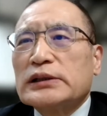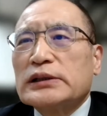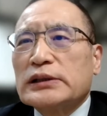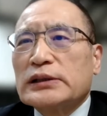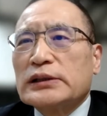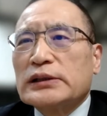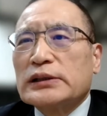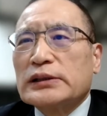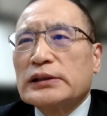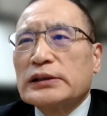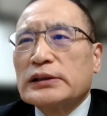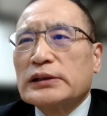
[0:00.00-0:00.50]

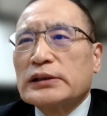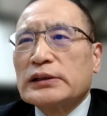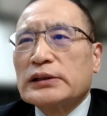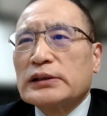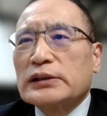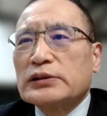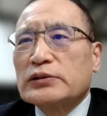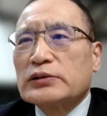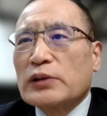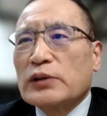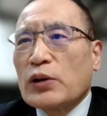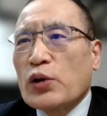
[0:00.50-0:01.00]

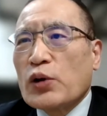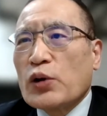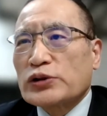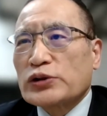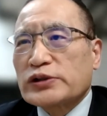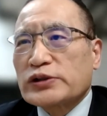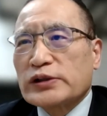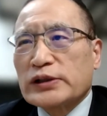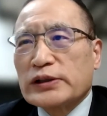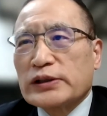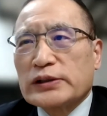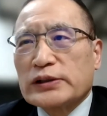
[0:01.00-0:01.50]
who are
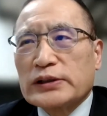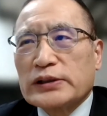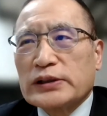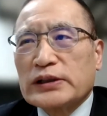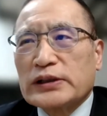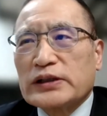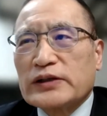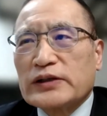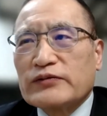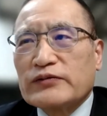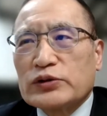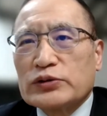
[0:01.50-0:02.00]
hosting the
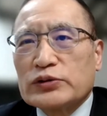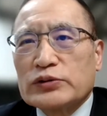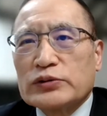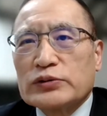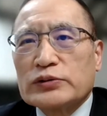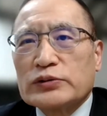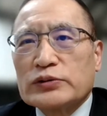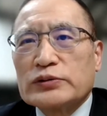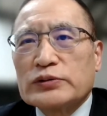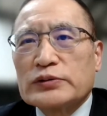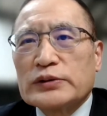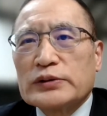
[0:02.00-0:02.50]
interview